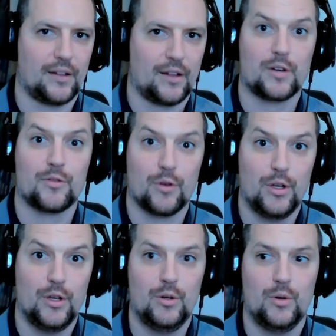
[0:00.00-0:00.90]
unlocked for
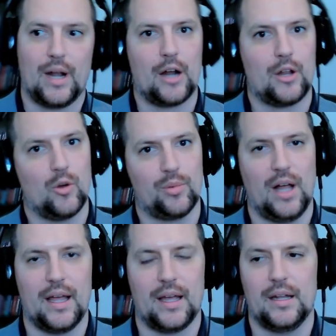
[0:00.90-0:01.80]
you and how do you
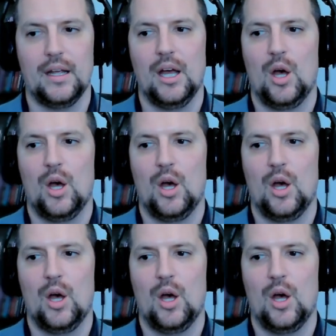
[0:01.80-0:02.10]
apply it.